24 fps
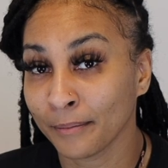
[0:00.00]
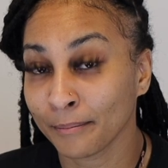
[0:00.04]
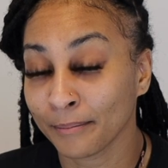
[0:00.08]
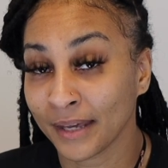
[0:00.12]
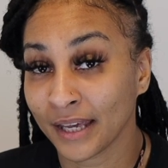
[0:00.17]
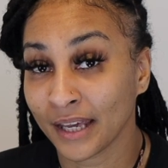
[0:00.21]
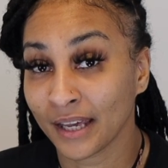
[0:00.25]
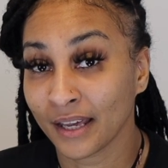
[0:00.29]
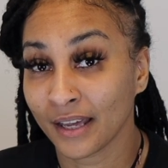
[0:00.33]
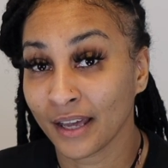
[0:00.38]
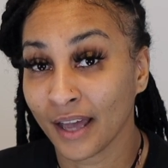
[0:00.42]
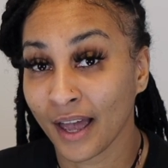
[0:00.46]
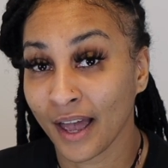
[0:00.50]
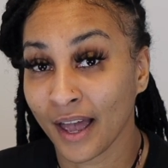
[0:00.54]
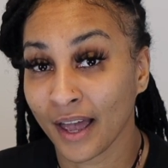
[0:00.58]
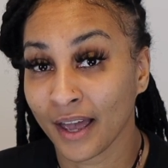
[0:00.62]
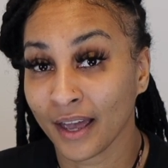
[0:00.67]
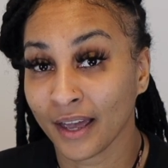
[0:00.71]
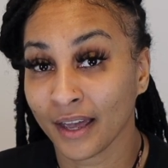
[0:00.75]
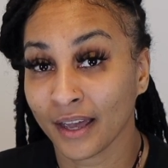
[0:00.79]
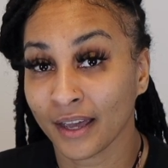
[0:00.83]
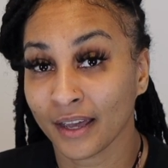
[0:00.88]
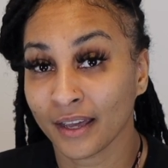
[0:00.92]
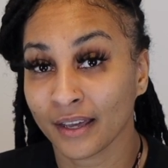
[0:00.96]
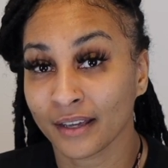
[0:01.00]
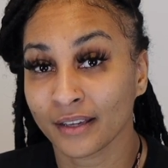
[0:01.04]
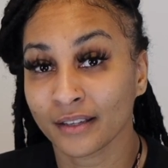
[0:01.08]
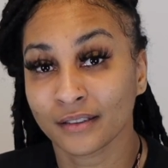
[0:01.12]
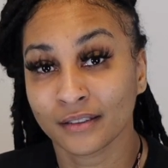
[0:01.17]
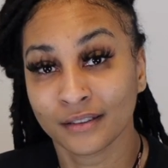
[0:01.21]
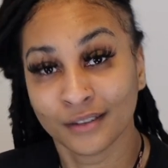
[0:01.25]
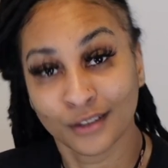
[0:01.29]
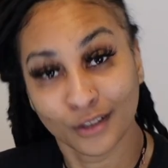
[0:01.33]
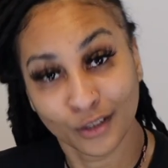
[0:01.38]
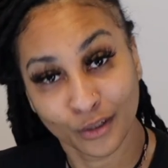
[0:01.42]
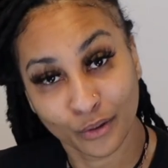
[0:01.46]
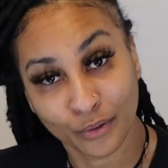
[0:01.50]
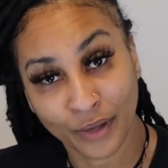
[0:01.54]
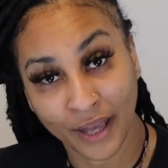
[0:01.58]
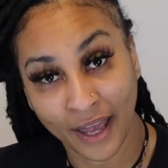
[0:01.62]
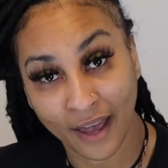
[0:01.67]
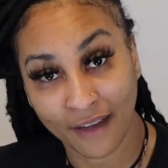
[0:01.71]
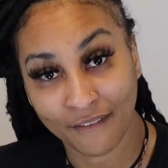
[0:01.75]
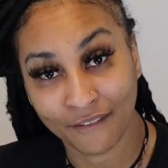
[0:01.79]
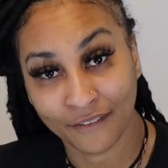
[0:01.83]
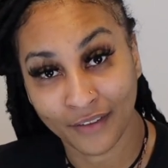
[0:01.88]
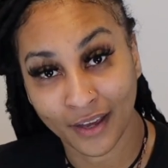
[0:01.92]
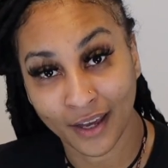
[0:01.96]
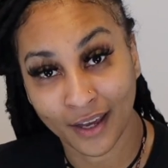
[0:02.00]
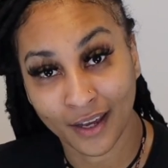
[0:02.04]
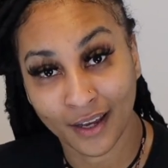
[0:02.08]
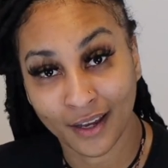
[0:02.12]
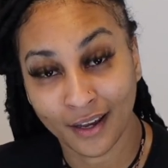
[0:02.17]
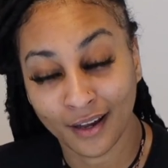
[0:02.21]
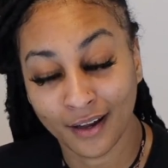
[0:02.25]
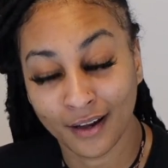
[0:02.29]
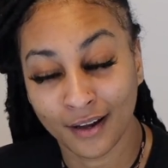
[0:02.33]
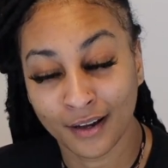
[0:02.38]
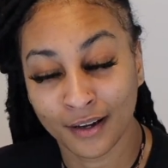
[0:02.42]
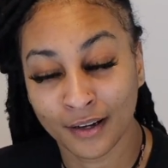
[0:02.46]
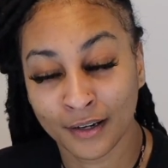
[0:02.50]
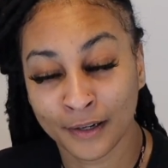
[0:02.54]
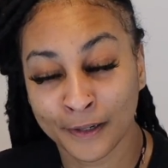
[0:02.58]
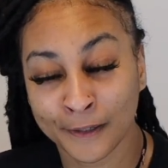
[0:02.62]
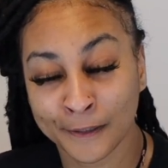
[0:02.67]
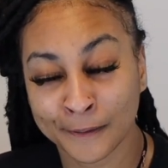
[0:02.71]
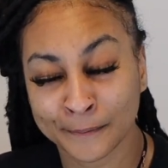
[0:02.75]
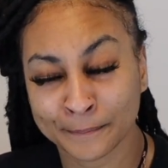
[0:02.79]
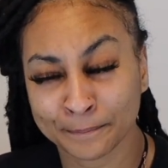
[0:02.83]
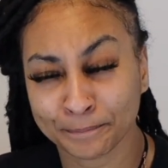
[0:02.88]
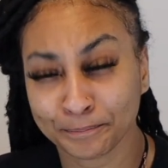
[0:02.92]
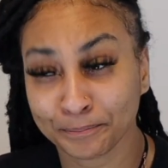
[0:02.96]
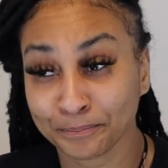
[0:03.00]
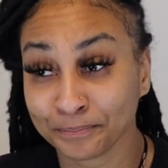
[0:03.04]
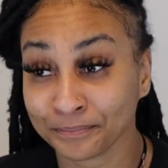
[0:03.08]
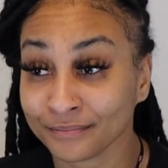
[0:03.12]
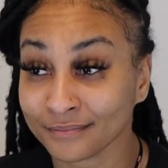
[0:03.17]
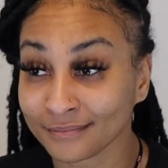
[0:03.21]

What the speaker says: me a little cafe. Okay.